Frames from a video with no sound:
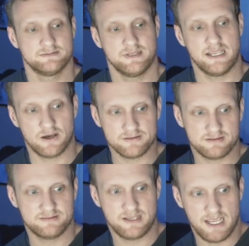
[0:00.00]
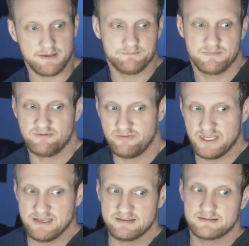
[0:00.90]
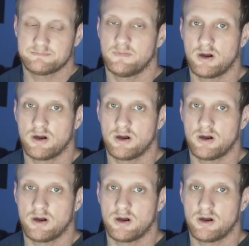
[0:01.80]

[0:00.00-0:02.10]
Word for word: they also say fees